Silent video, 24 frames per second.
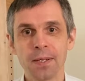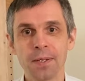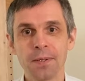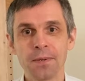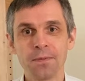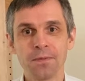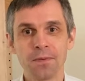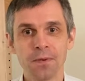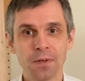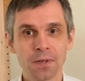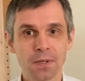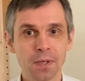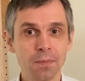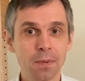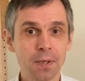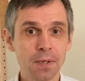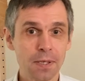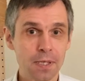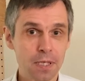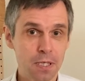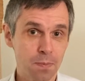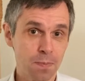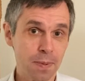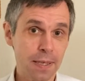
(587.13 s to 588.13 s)
Furthermore,
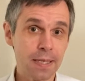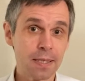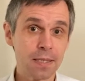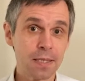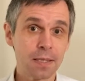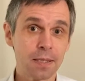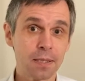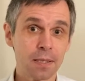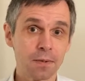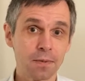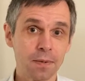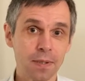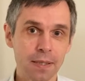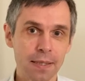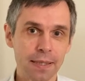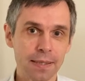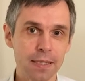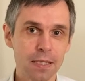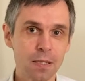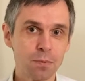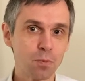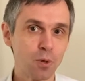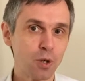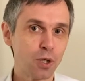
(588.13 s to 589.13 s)
the spacing of the
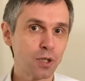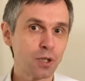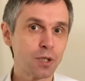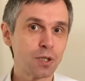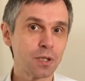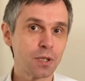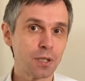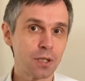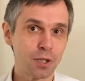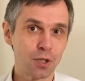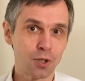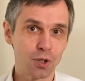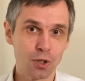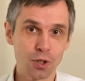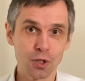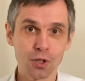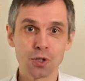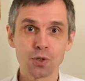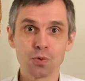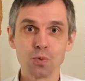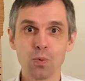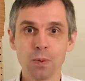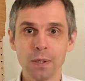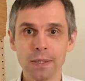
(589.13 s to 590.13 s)
lattice points is
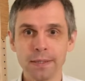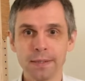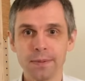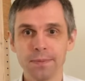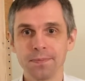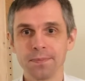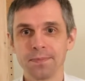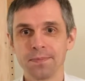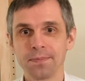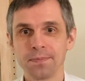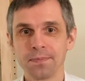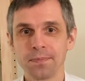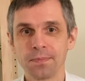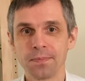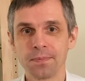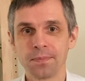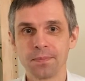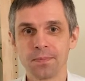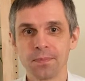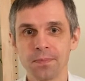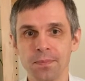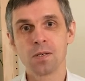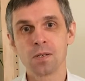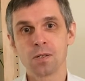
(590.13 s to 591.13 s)
just 1.
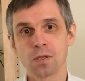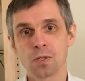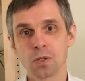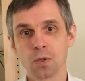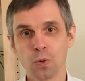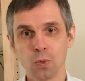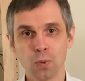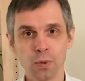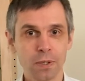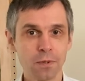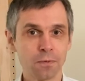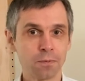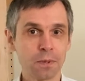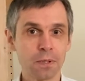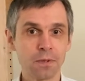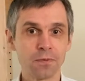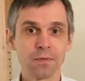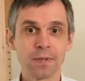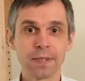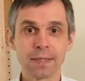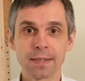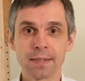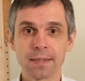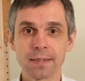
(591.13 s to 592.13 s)
So if we
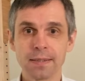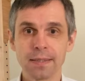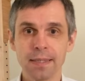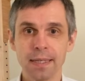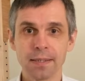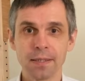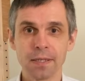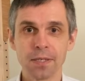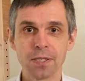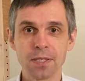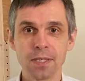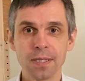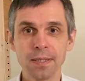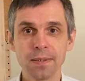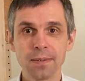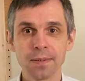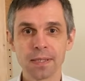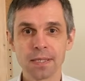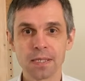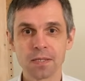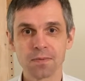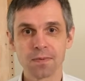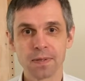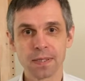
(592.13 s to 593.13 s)
fix the energy,
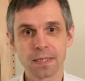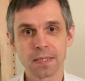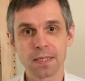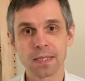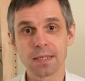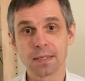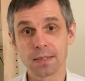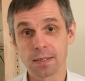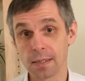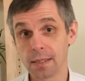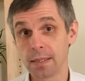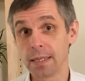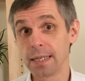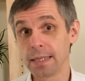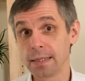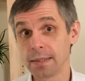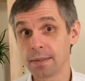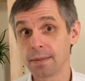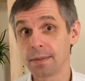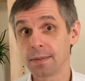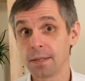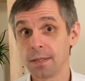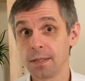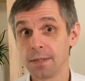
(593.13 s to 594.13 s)
this fixes the
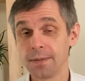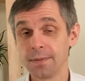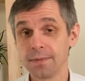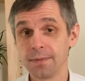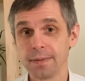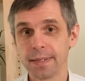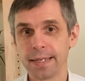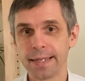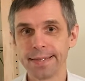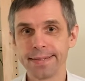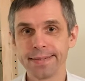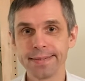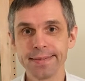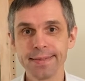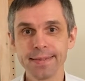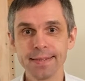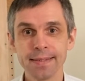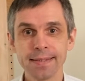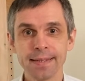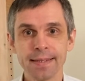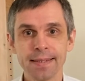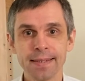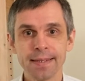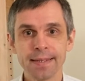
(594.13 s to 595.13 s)
length of n,
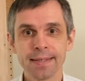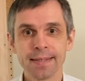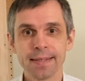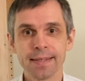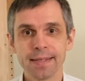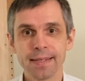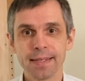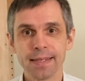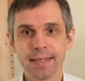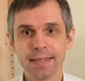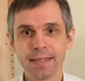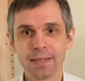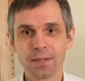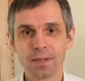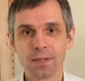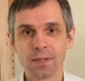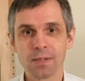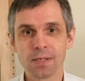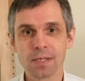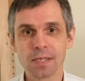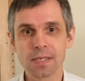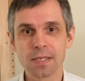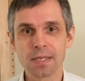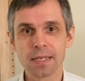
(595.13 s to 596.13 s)
and
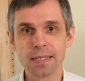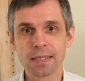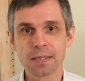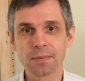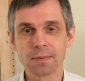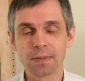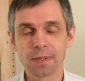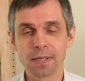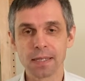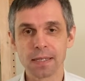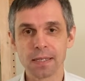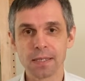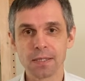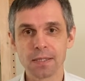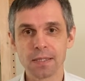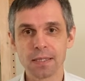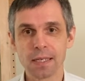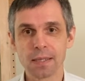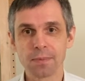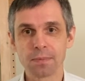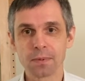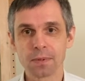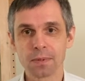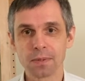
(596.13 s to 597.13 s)
all states with energy
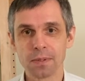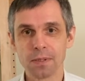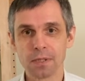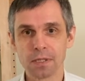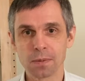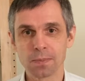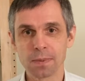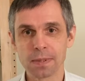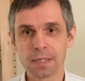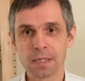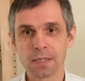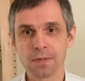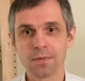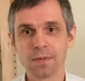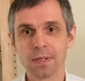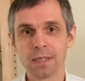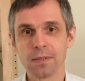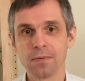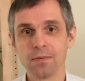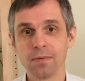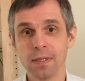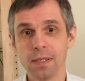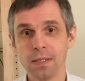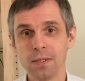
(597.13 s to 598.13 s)
up to the specified
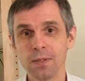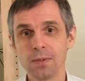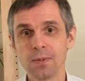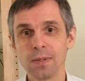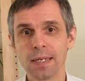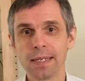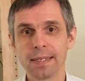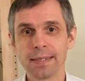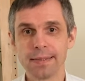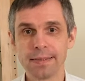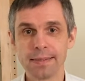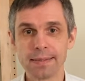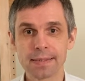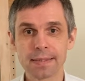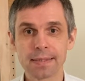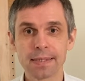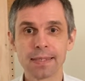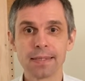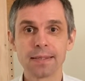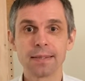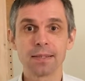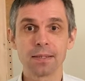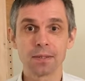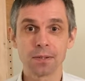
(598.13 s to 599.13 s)
value are
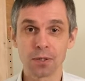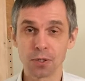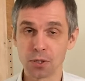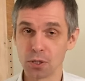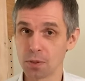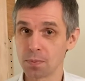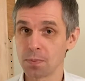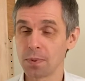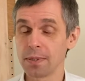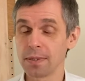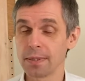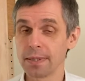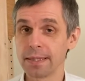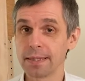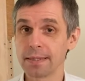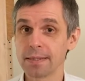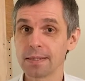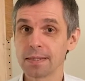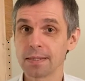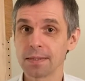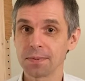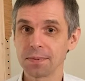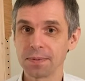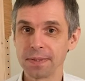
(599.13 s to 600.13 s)
inside the corresponding
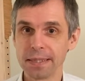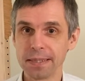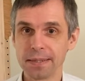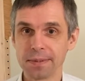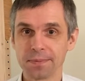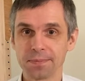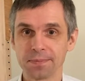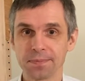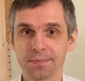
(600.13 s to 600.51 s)
sphere.